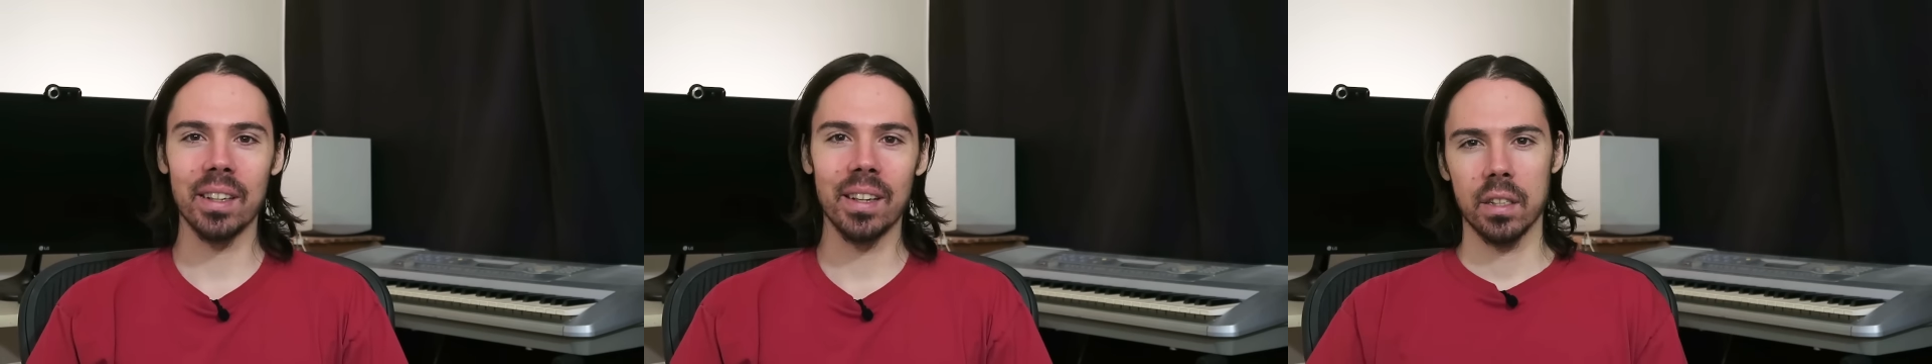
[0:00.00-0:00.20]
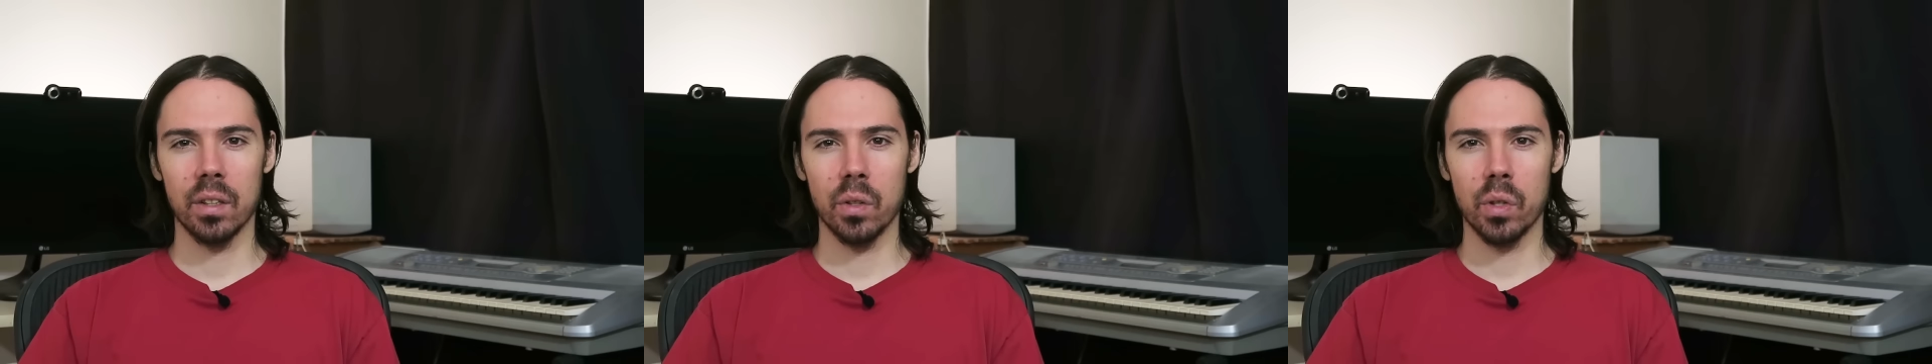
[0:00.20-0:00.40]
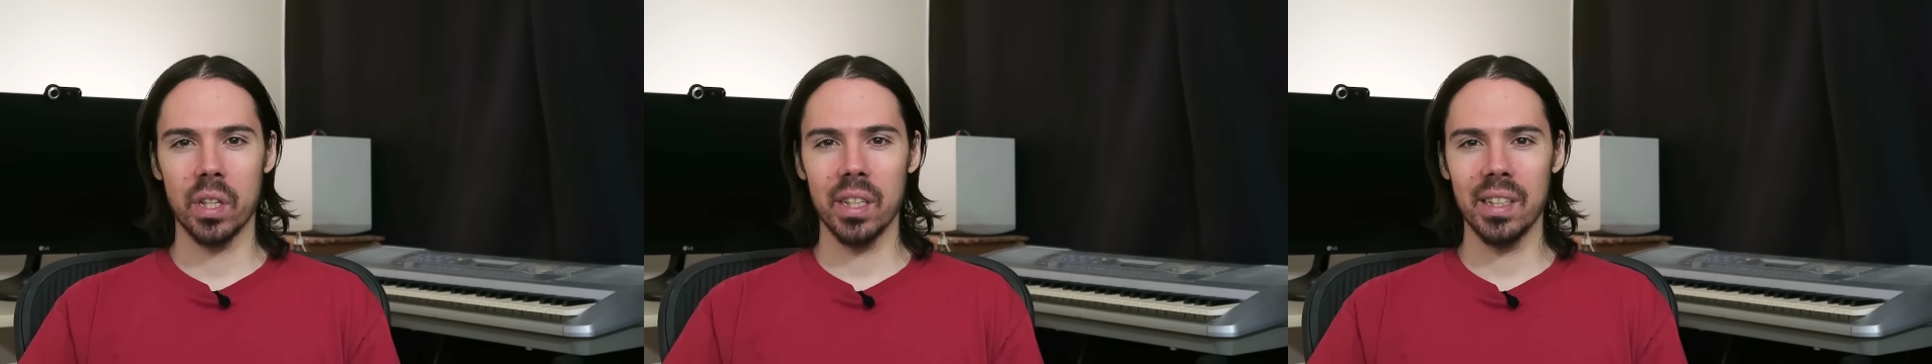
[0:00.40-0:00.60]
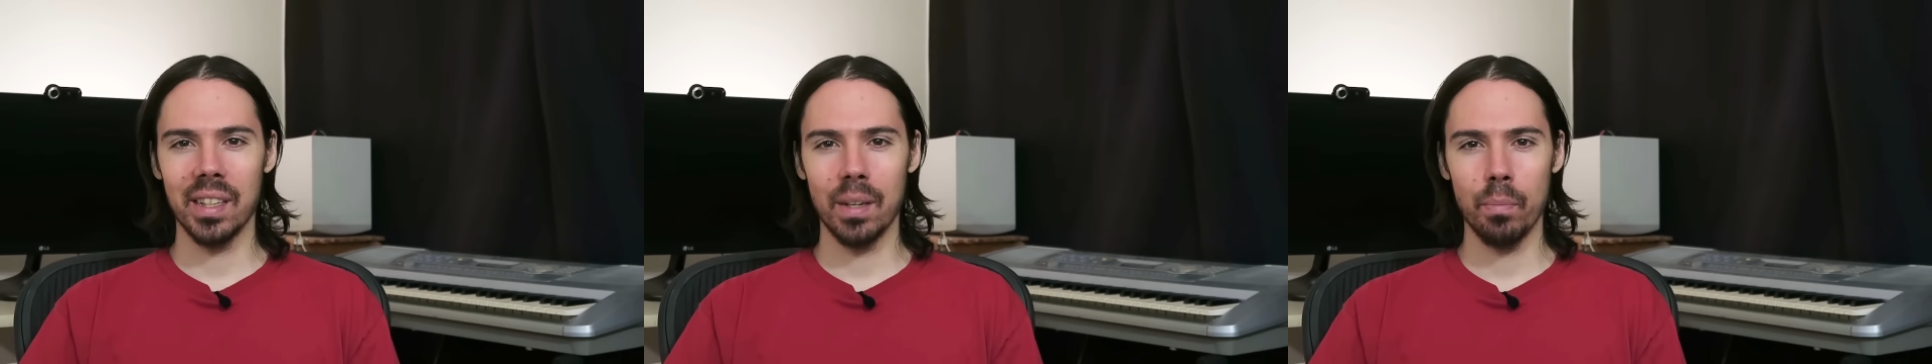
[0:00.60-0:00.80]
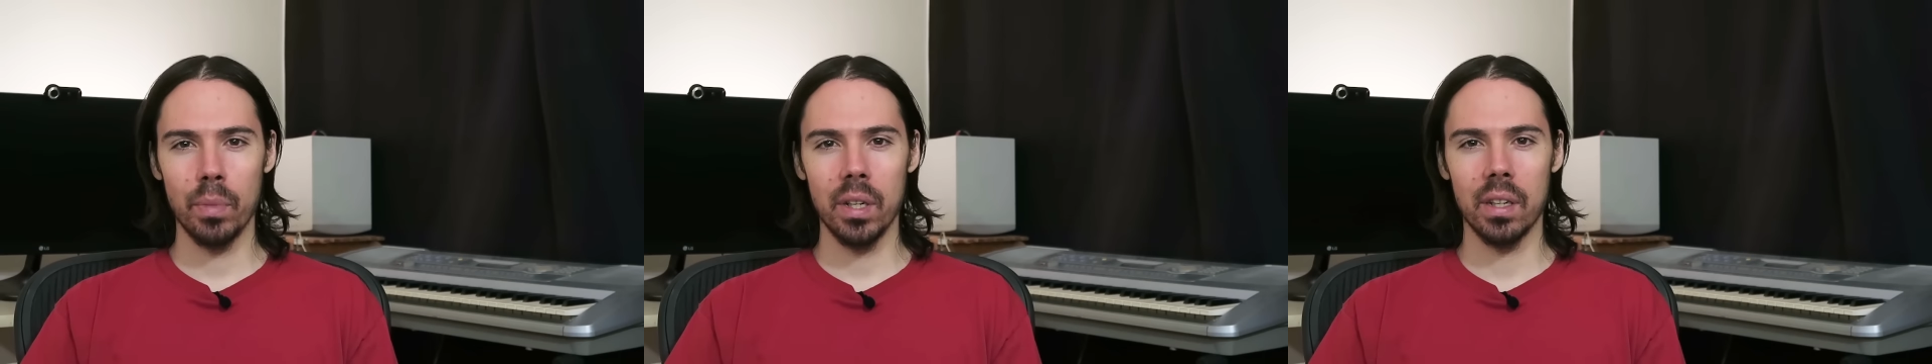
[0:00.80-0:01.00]
So this
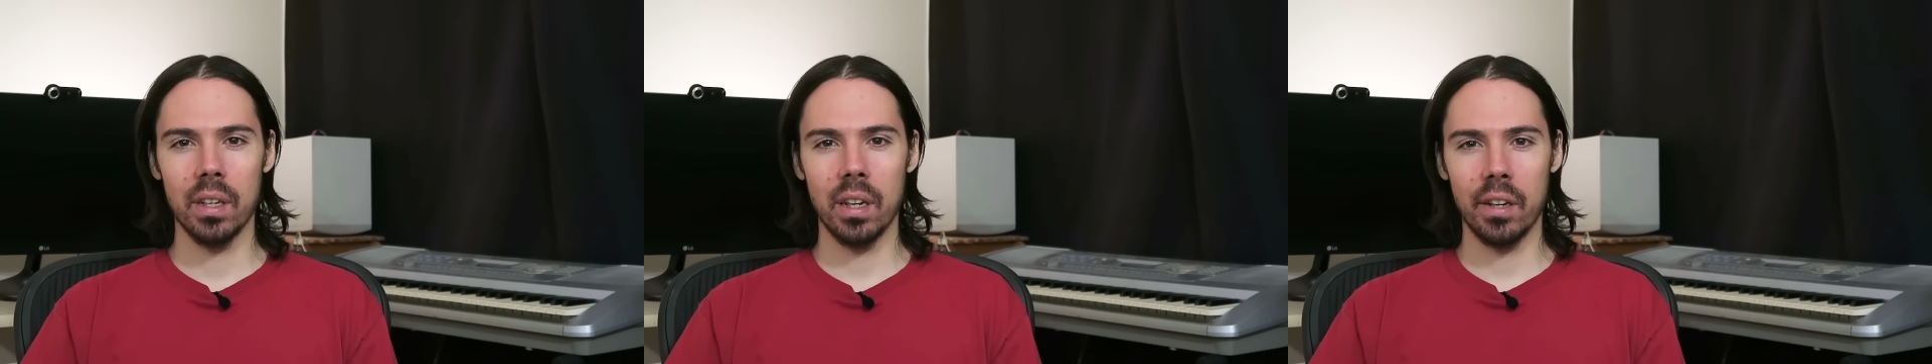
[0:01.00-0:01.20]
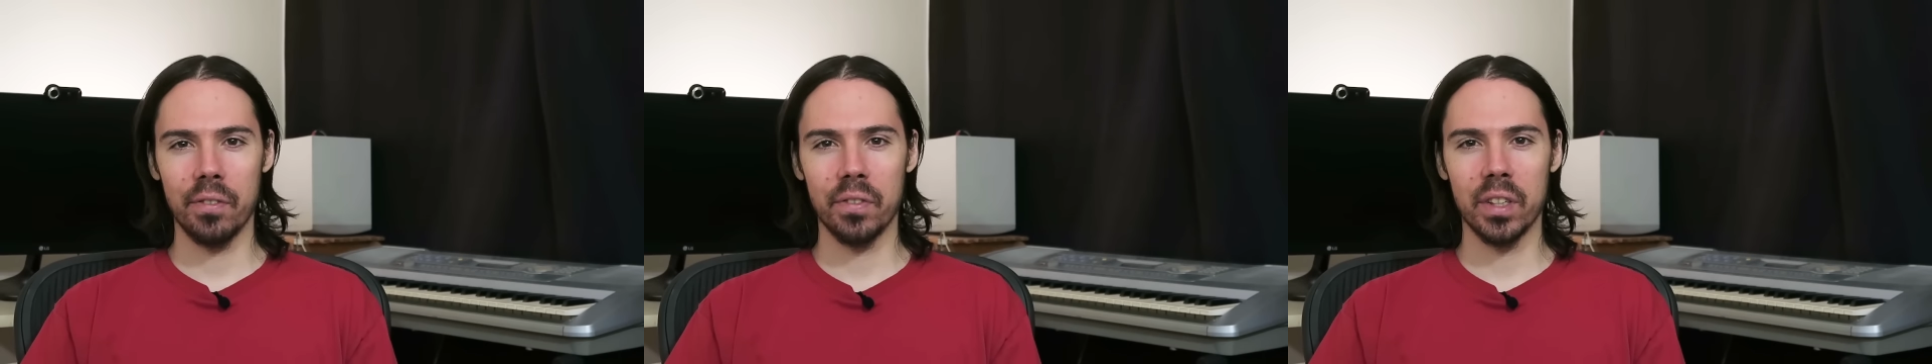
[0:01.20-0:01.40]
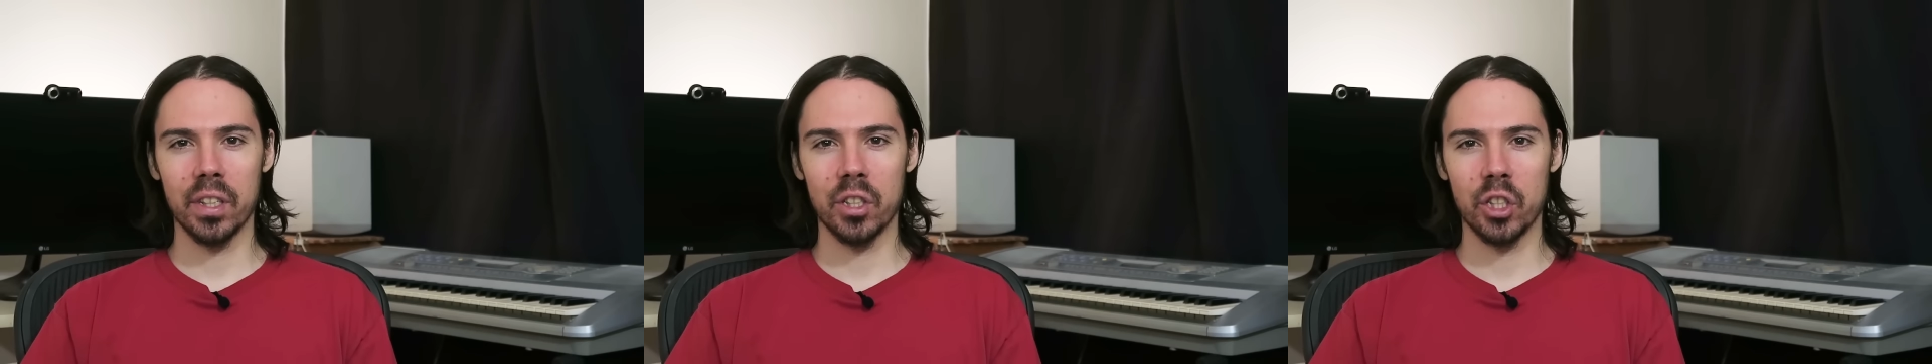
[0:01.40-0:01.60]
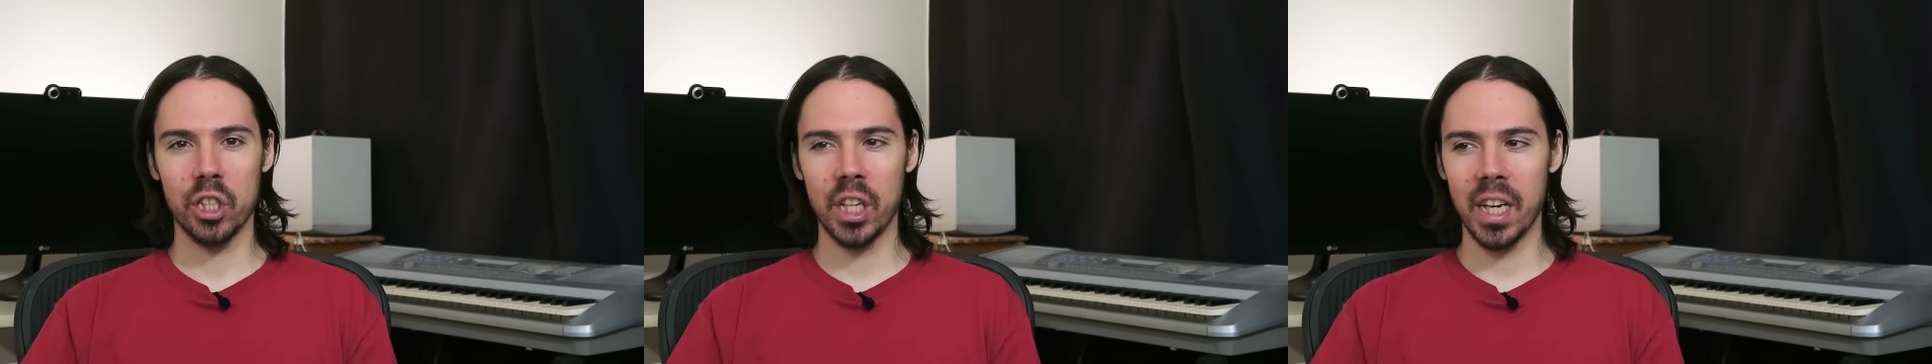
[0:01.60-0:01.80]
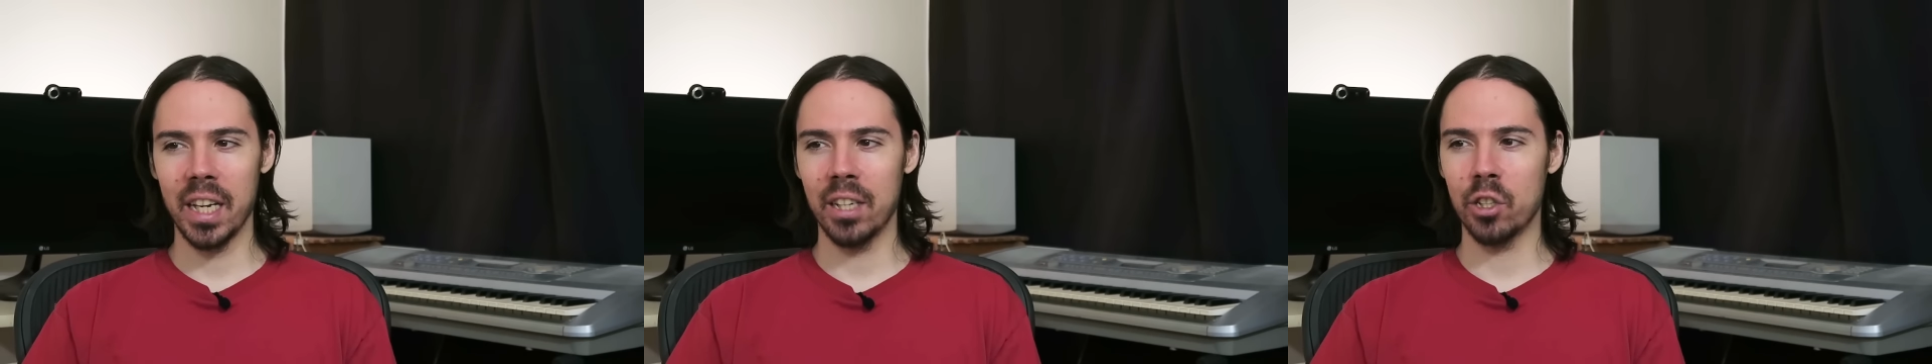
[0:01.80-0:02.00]
can be enough to
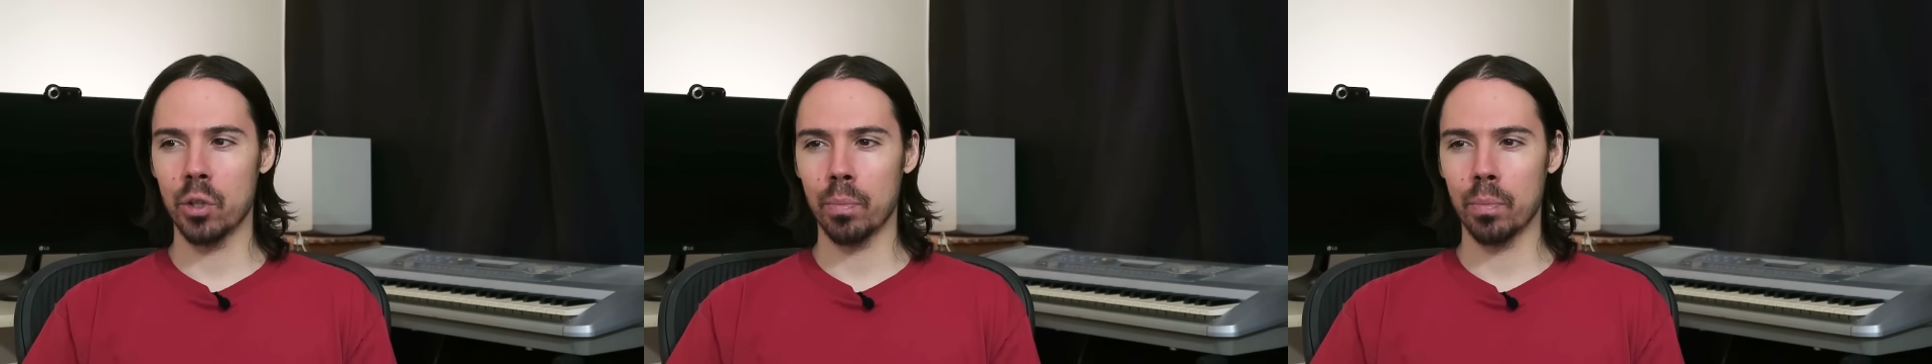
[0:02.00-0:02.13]
change